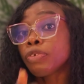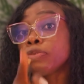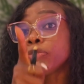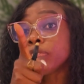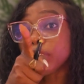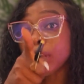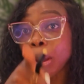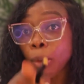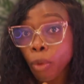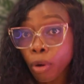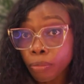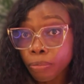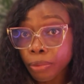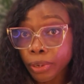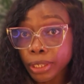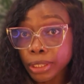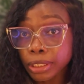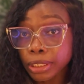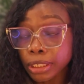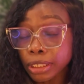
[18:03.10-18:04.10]
for that one
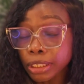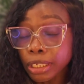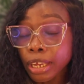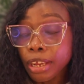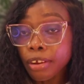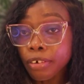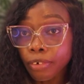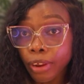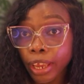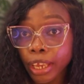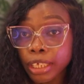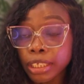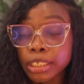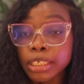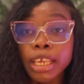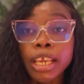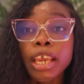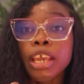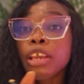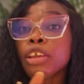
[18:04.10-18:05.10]
person, right,
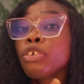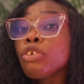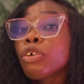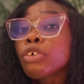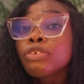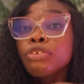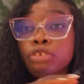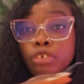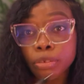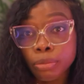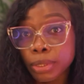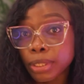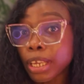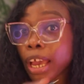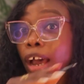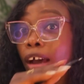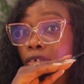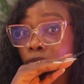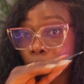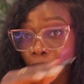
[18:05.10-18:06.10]
your dreams
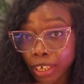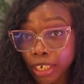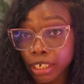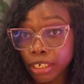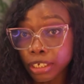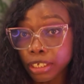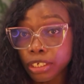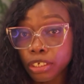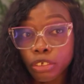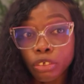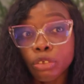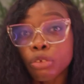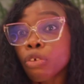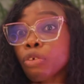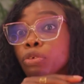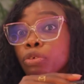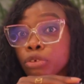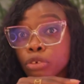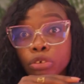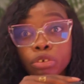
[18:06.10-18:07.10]
are valid, so
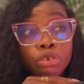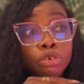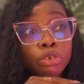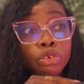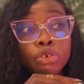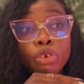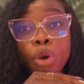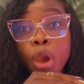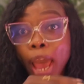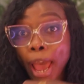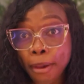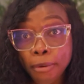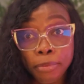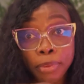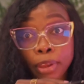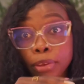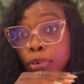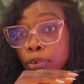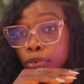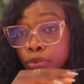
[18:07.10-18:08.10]
you should go
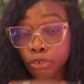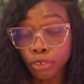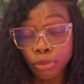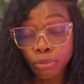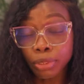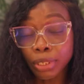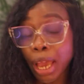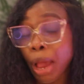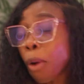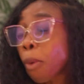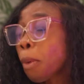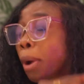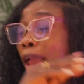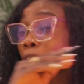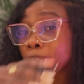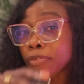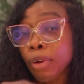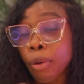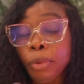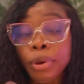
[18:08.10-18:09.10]
after your dreams.
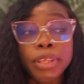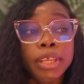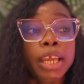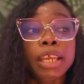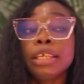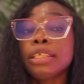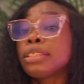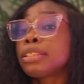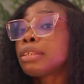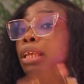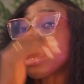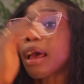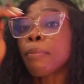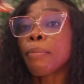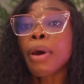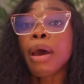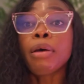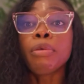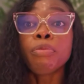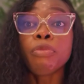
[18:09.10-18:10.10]
However, whether it's
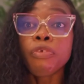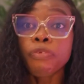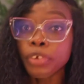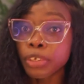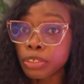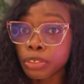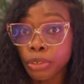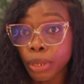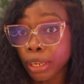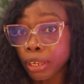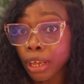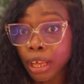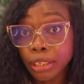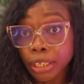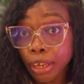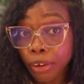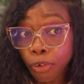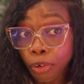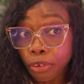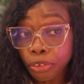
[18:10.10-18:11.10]
about moving to
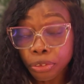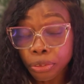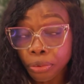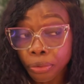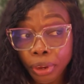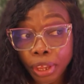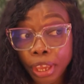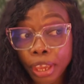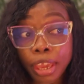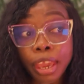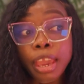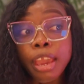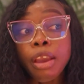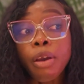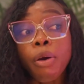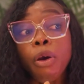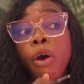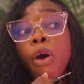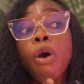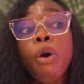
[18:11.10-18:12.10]
another country
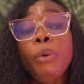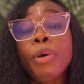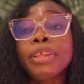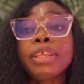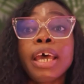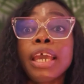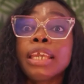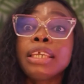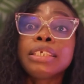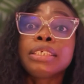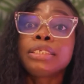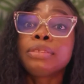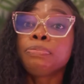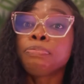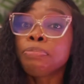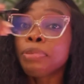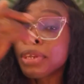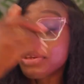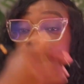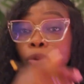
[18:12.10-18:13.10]
or whether it's
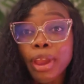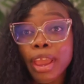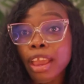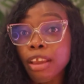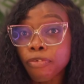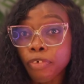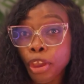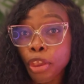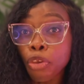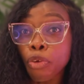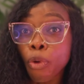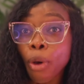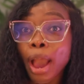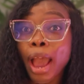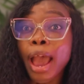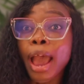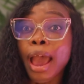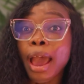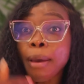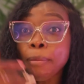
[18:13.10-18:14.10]
being wherever you
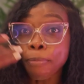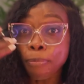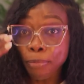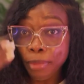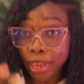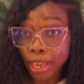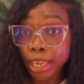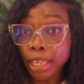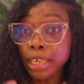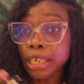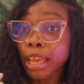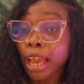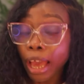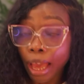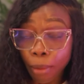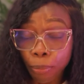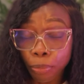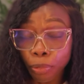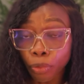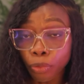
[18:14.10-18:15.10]
are and making it
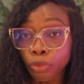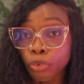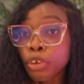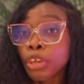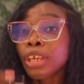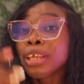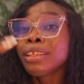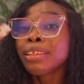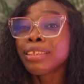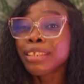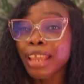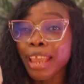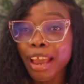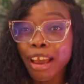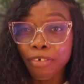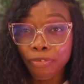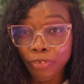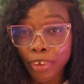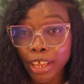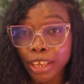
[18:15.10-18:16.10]
happen, they
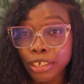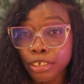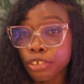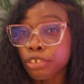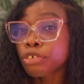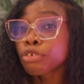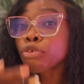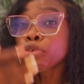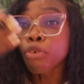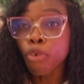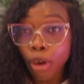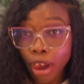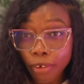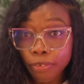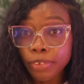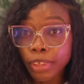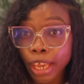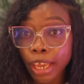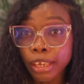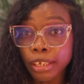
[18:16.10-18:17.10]
are valid. Go
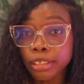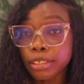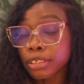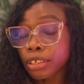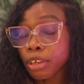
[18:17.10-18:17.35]
after it.